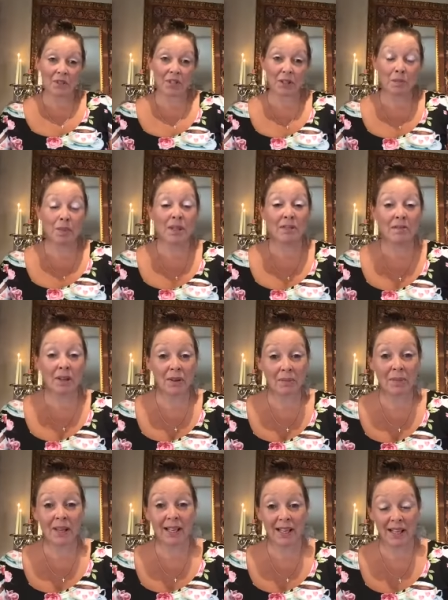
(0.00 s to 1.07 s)
Um,
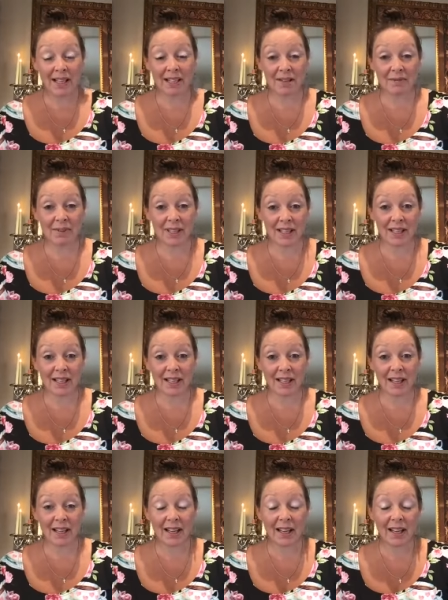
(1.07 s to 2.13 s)
somebody wrote me a letter
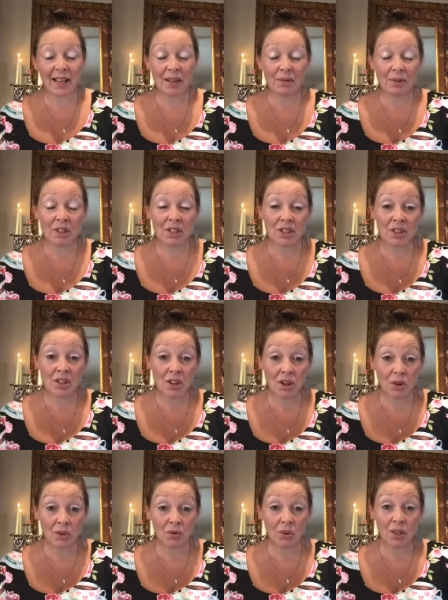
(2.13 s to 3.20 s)
recently and it
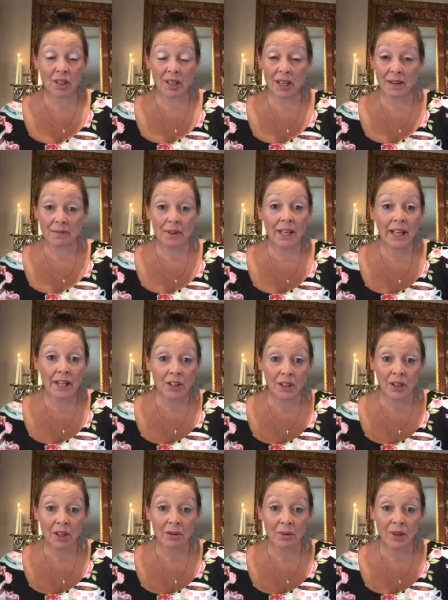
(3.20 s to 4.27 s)
was so
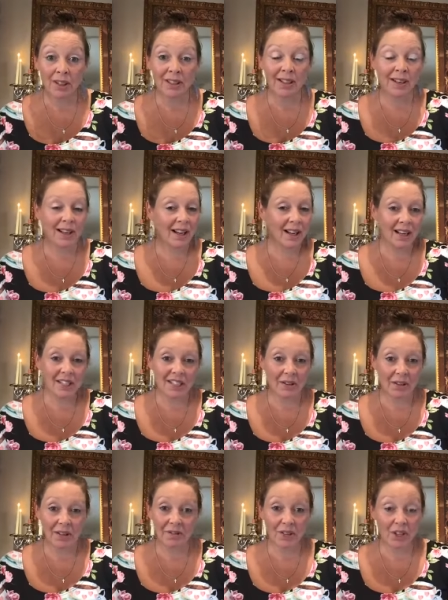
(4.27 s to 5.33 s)
lovely. And you know what?
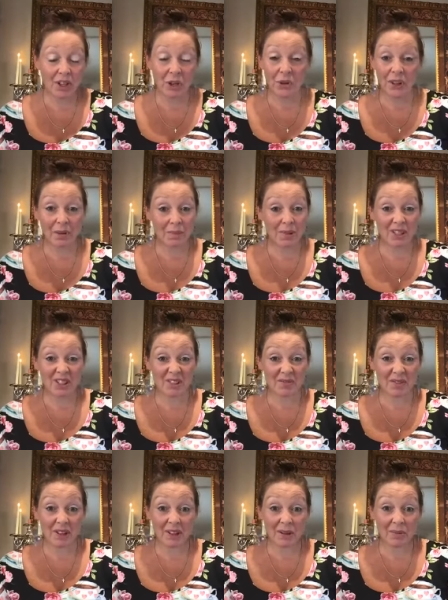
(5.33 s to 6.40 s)
I don't even know
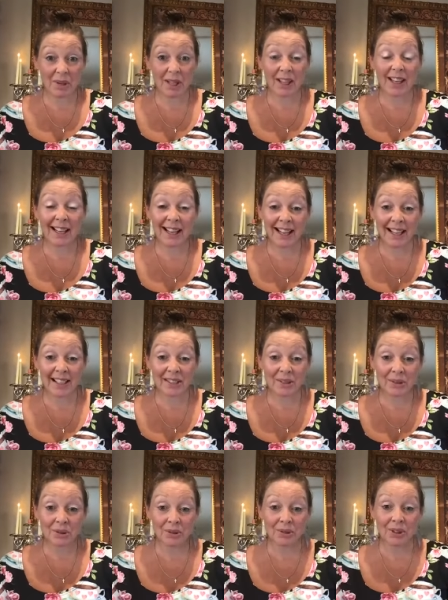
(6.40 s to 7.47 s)
that person very well
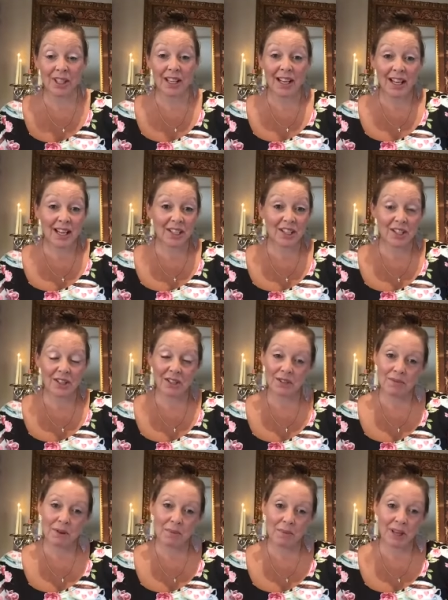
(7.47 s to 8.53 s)
at all.
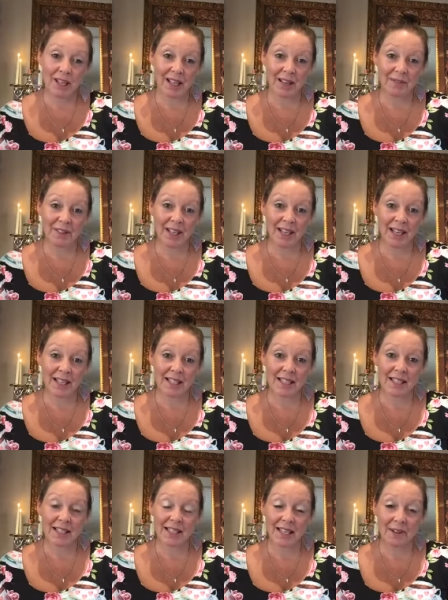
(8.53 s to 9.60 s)
And she just wrote me a
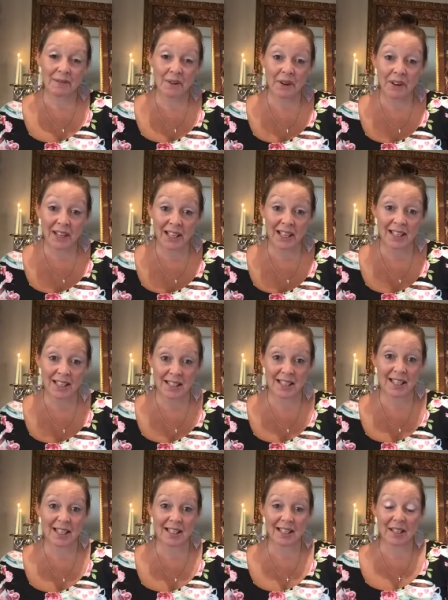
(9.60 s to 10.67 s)
lovely letter saying
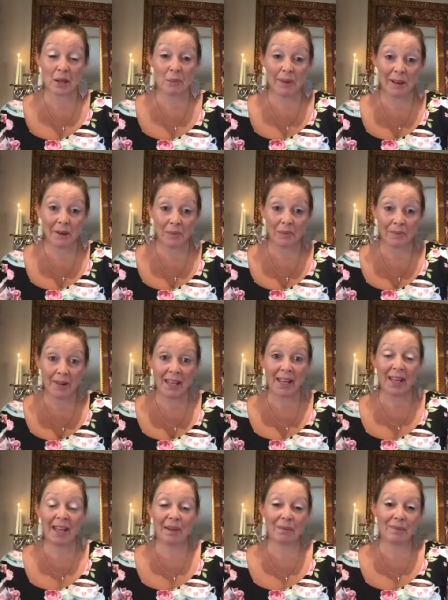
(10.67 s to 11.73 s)
very nice things
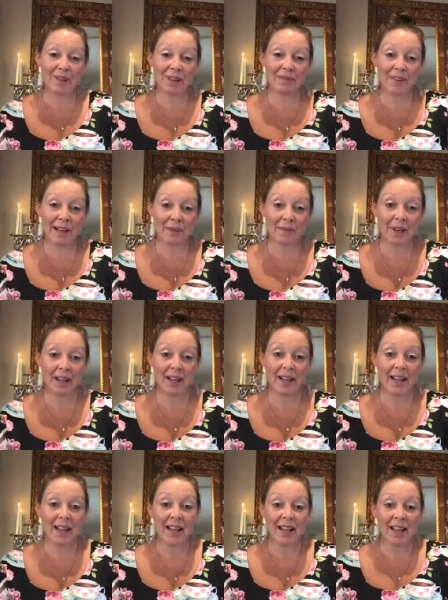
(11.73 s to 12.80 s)
about me and my
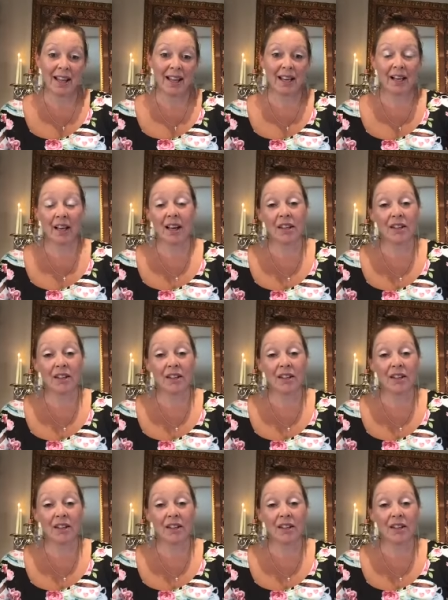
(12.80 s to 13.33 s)
family.